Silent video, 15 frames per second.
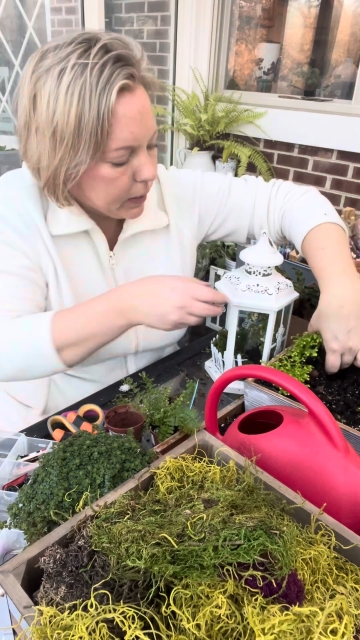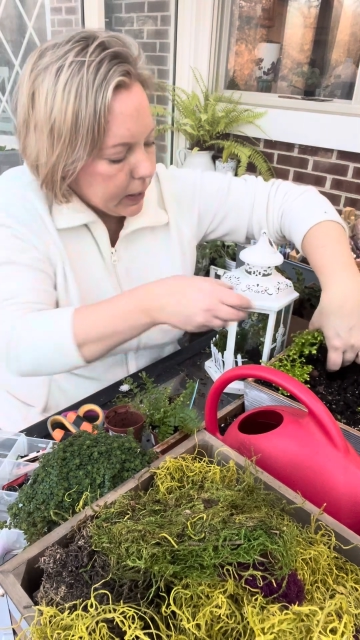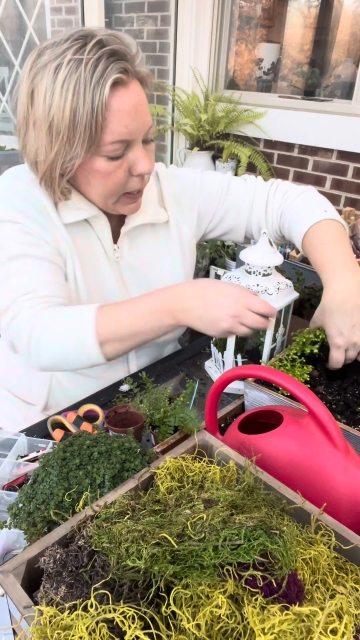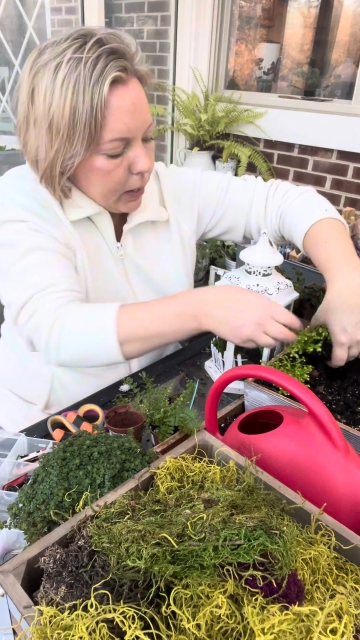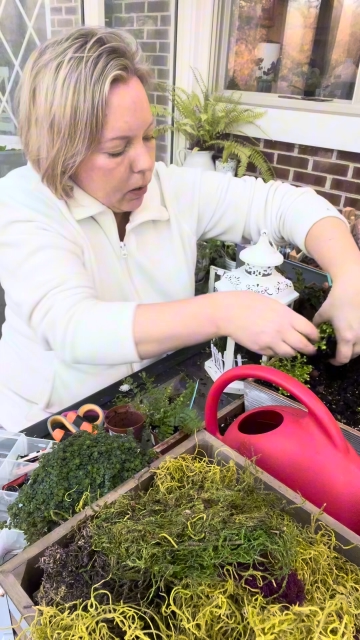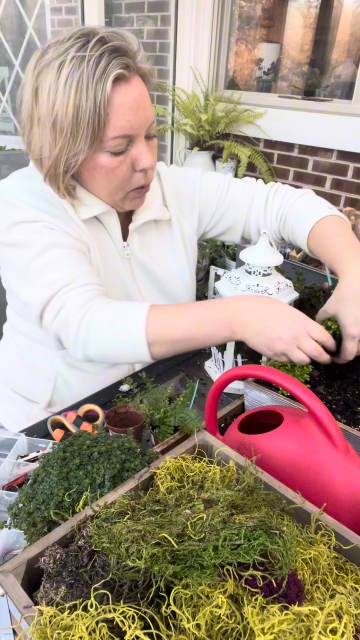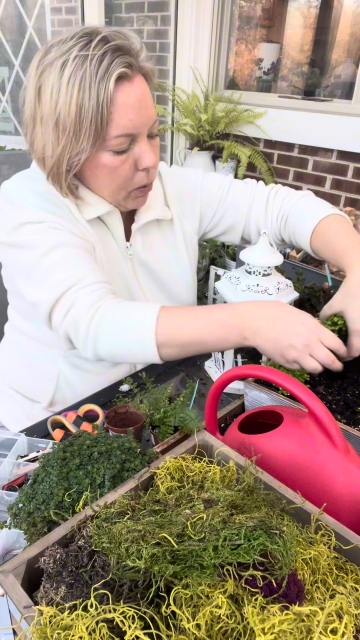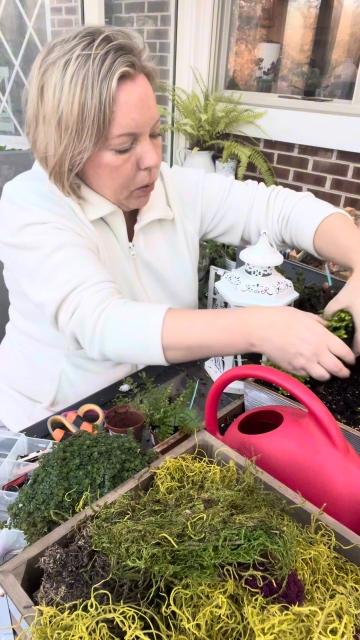to take
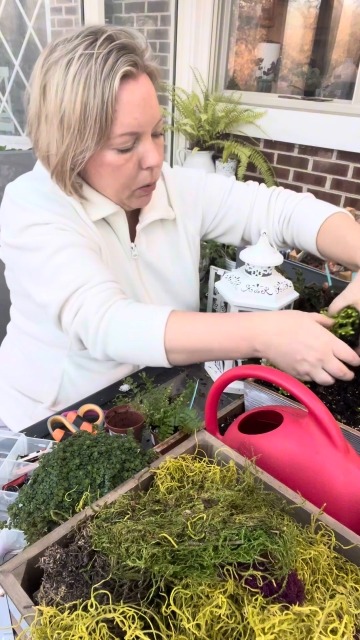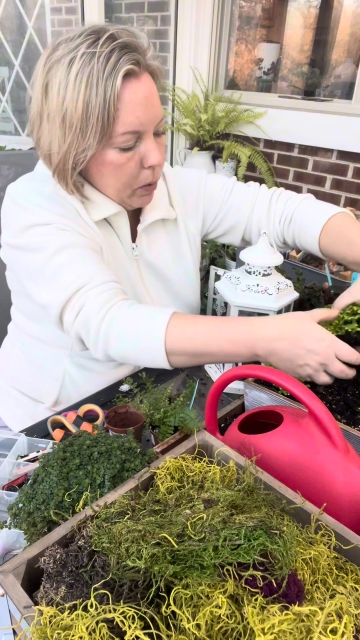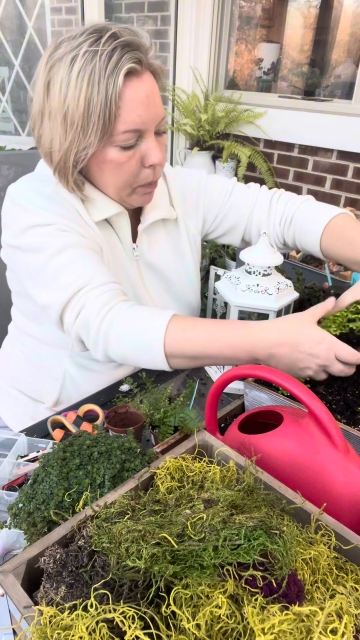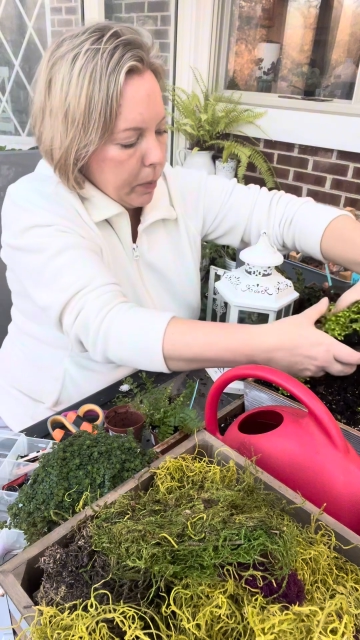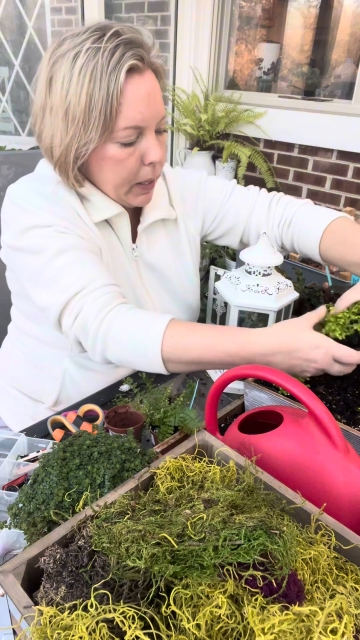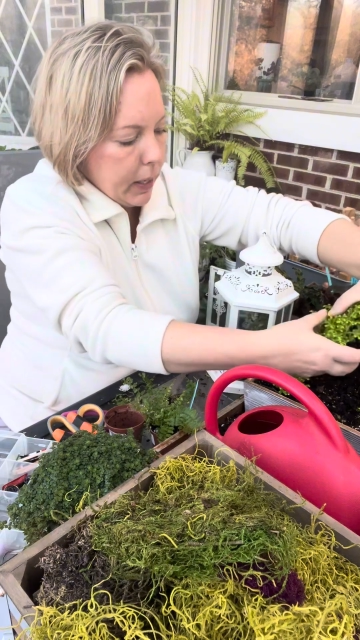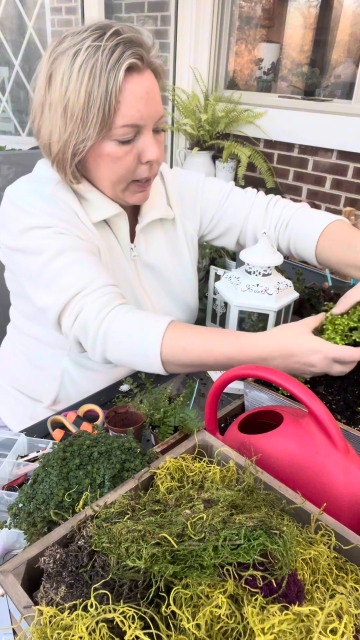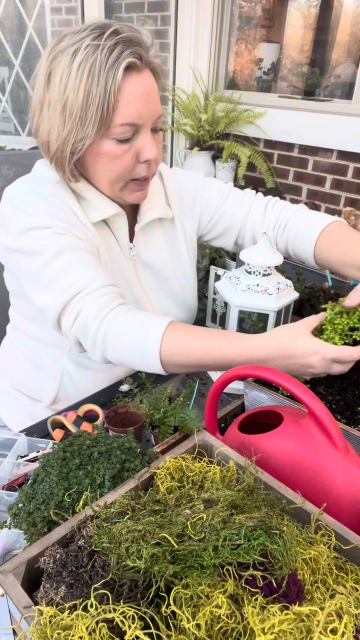a whole
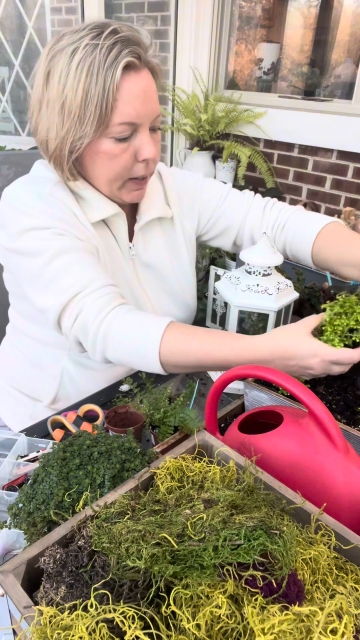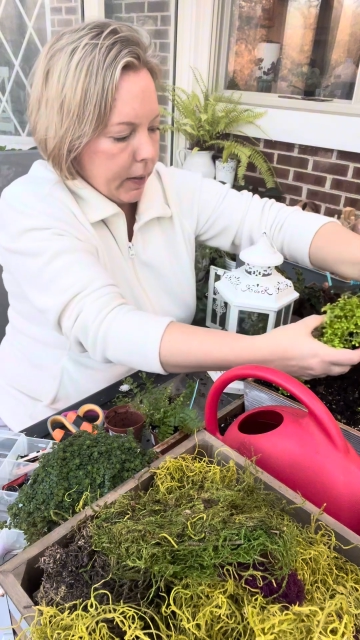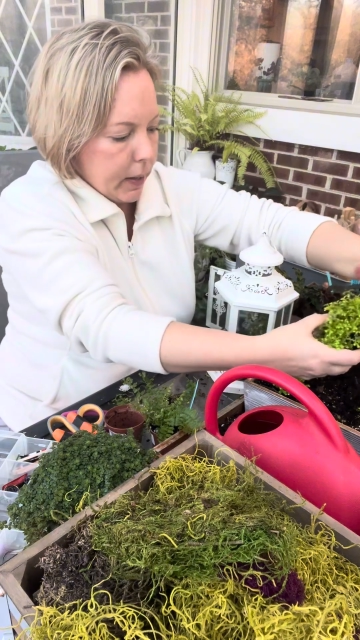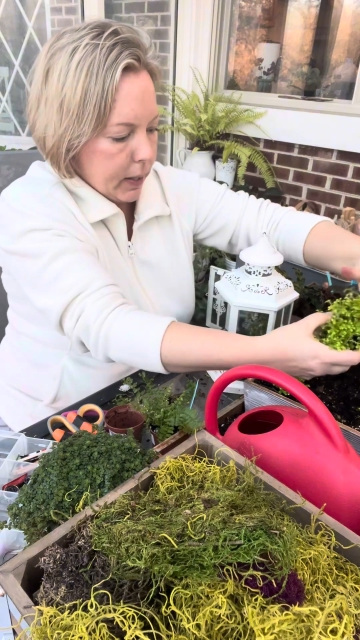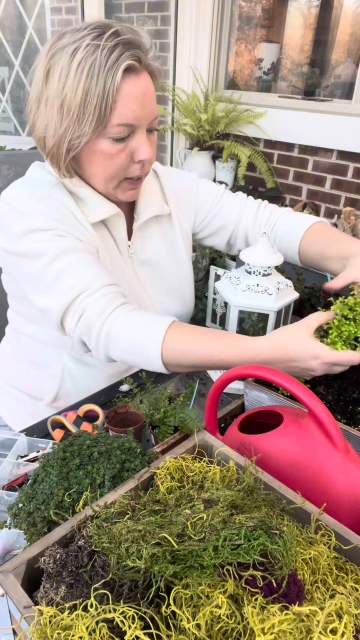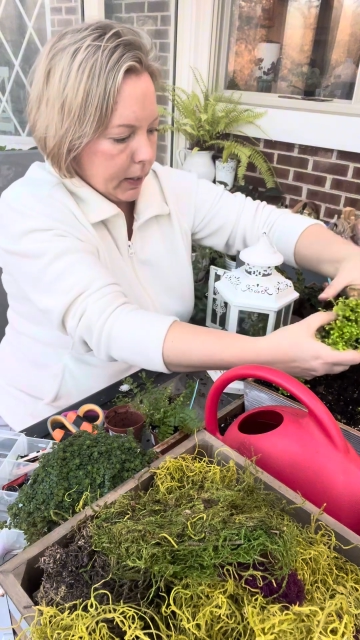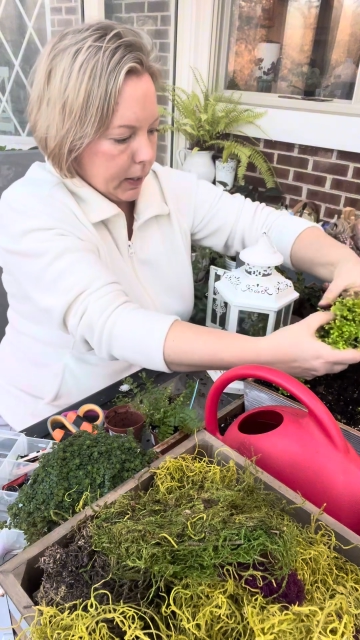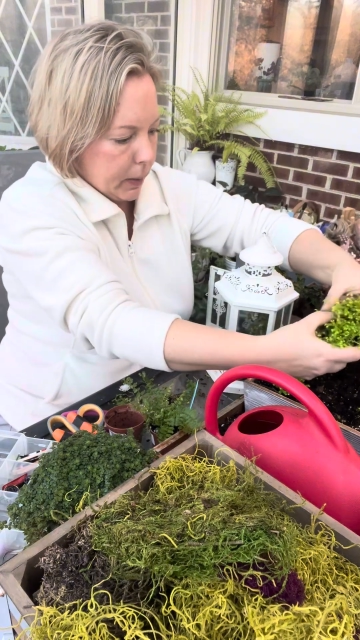piece of this,